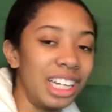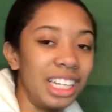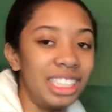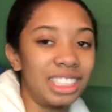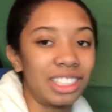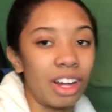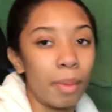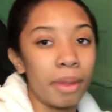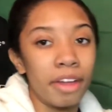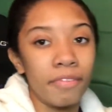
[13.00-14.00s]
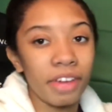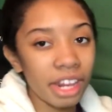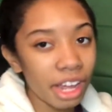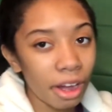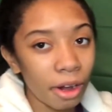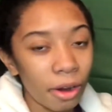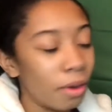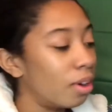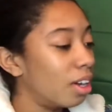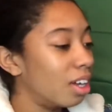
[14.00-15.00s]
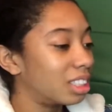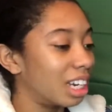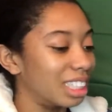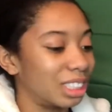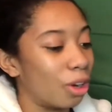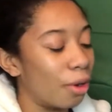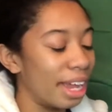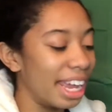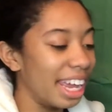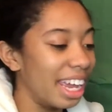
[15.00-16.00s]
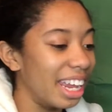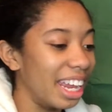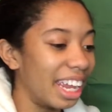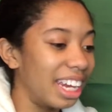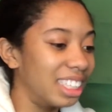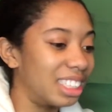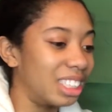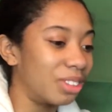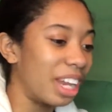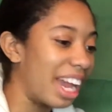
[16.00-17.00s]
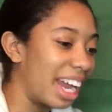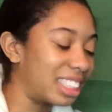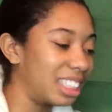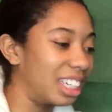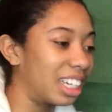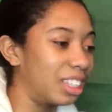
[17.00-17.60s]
This is gonna be a video. So let's go ahead and get into the reaction,